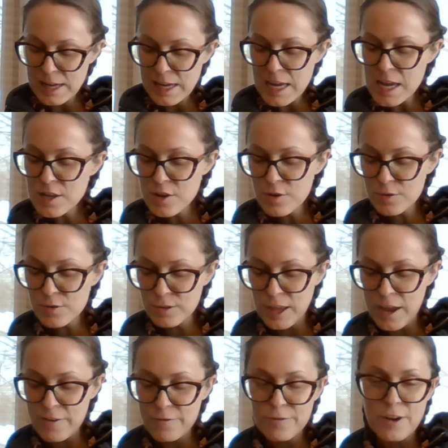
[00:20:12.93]
in your
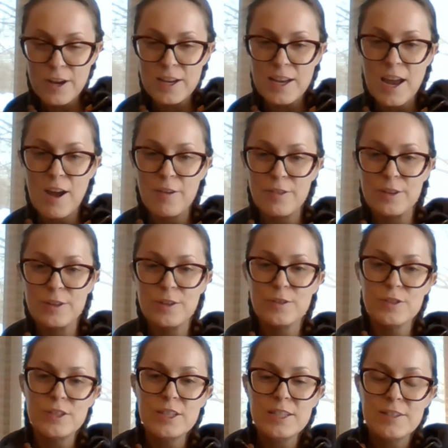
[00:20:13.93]
life right now that you're
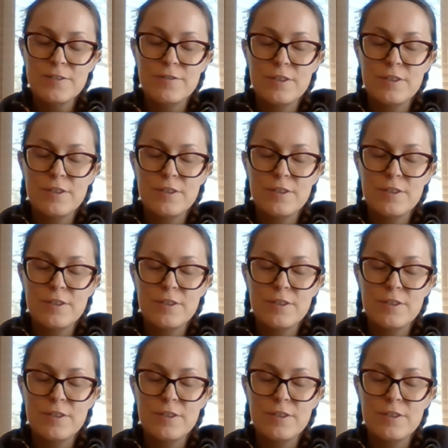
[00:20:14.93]
just